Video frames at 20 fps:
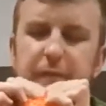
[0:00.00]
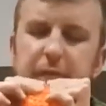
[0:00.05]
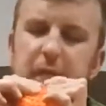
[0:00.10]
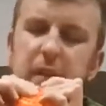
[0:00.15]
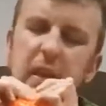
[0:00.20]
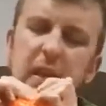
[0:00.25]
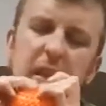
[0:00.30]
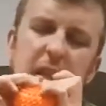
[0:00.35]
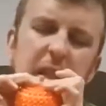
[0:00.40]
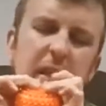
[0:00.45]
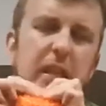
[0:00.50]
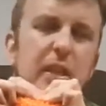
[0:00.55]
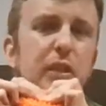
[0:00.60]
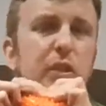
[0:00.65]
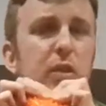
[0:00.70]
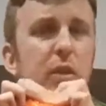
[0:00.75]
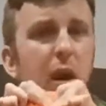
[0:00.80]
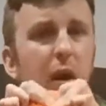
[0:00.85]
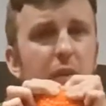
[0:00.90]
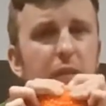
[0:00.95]
fairly
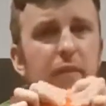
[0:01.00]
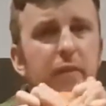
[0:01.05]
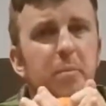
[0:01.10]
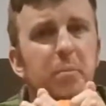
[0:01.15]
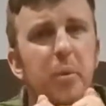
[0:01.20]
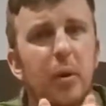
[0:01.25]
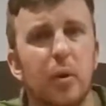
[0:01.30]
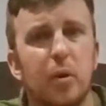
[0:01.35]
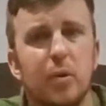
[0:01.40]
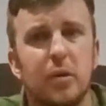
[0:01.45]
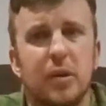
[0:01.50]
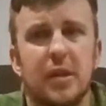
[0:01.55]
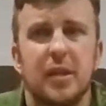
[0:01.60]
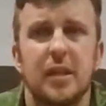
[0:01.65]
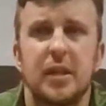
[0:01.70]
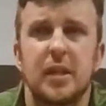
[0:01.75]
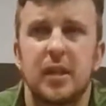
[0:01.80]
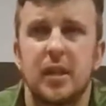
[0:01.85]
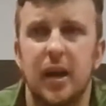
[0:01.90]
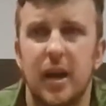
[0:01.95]
soft ball.
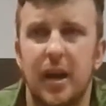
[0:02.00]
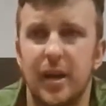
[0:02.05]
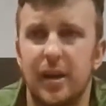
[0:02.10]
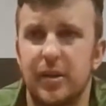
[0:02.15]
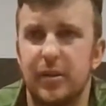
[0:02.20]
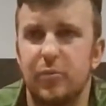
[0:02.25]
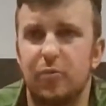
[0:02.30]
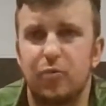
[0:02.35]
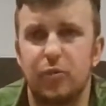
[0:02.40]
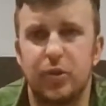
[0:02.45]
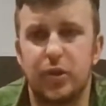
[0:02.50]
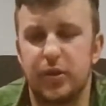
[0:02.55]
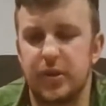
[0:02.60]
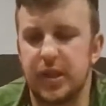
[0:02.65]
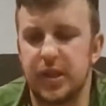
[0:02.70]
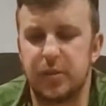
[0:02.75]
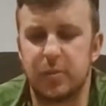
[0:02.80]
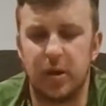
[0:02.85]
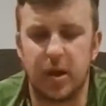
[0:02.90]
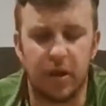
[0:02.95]
I use
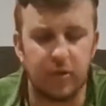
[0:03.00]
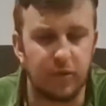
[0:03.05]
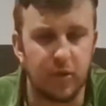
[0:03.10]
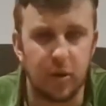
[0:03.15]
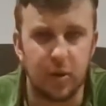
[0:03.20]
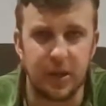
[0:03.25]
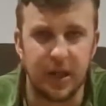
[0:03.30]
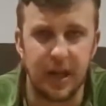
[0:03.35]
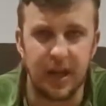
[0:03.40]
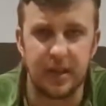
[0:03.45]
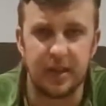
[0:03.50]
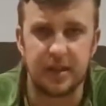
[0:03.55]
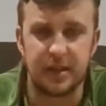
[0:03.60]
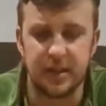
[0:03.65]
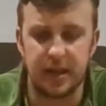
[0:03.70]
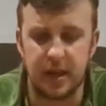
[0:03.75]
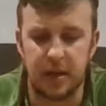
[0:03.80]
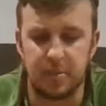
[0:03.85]
this when I roll out